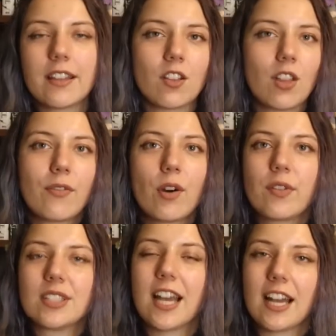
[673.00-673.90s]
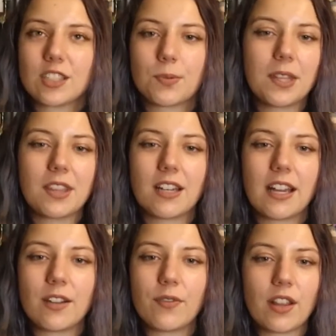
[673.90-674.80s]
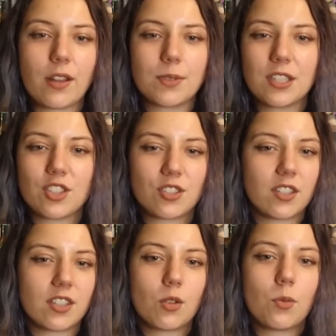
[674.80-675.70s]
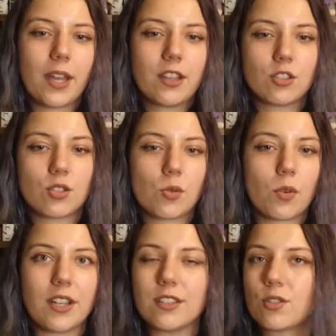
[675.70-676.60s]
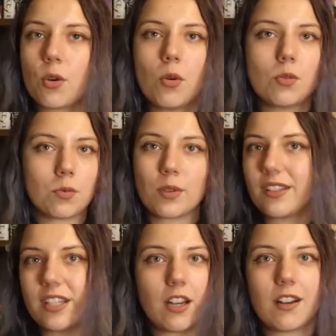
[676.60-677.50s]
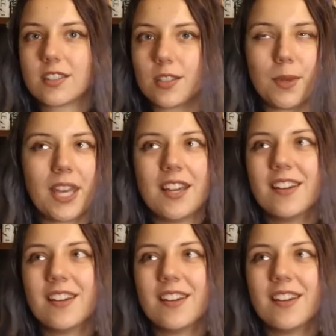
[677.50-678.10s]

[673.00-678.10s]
And the level of attachment that I developed and just like the way the story is told really got to me.